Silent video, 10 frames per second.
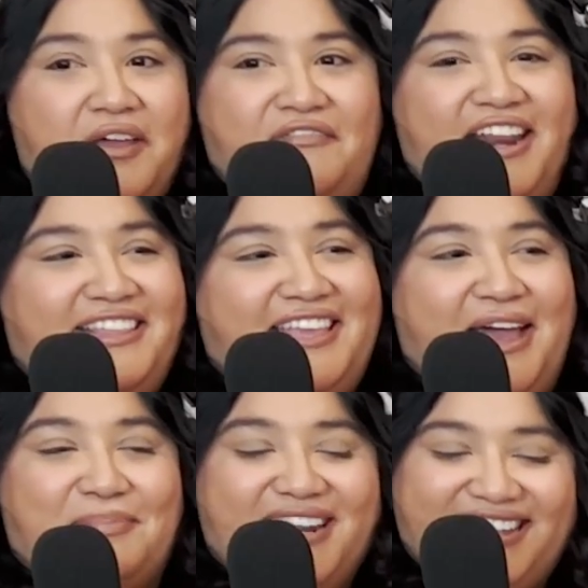No, if anything,
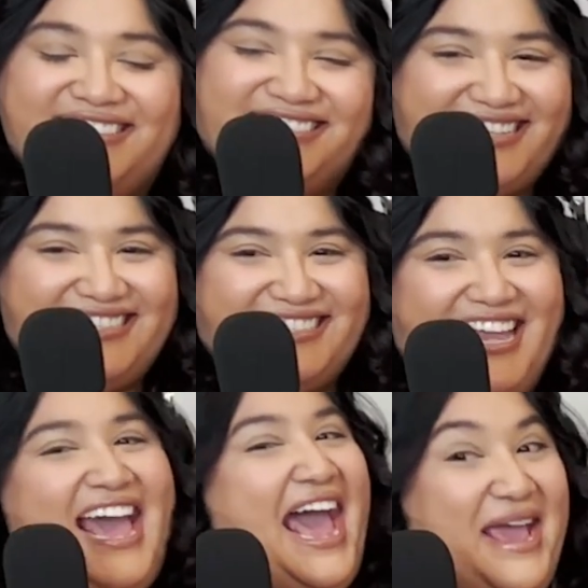I'm gonna insist
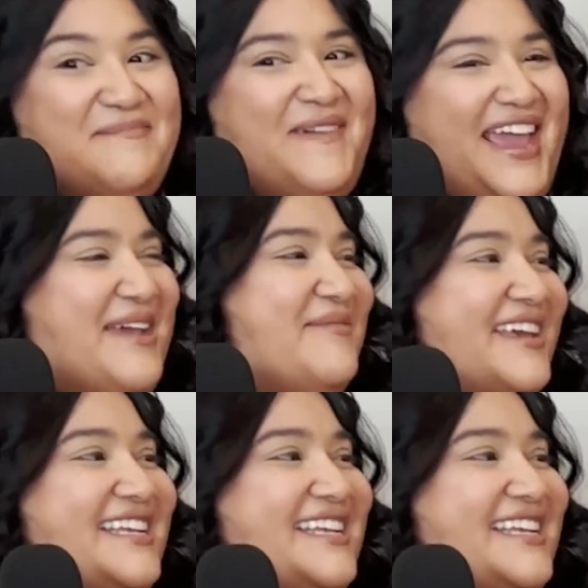I pay because